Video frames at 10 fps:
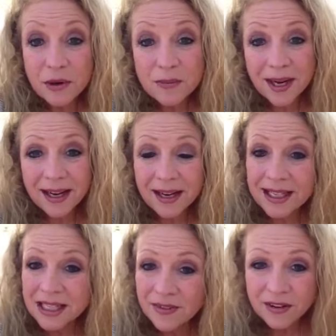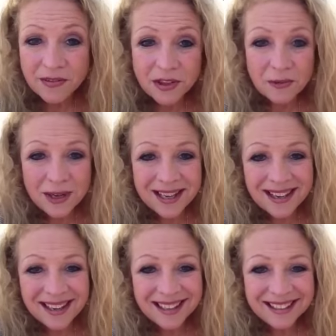Oh, my NSV for the
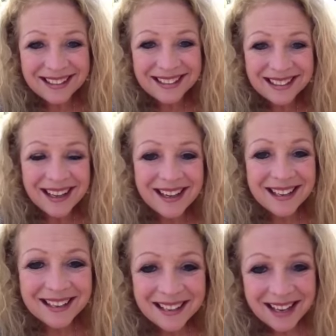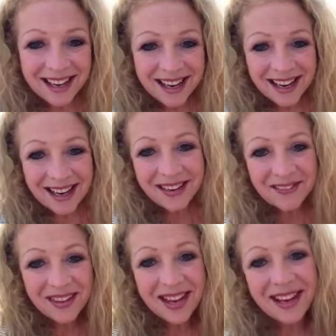week is today,
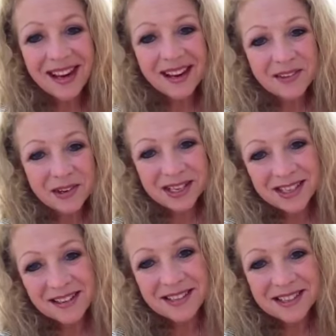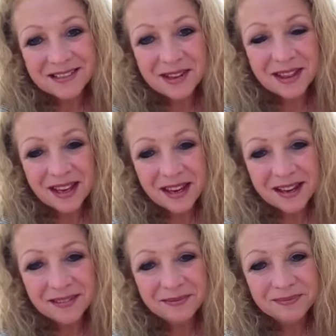and I've already shared this with
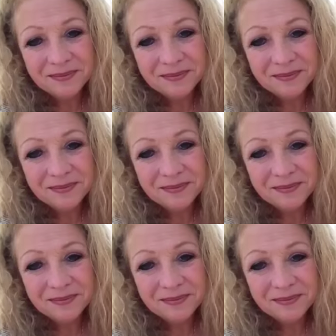um,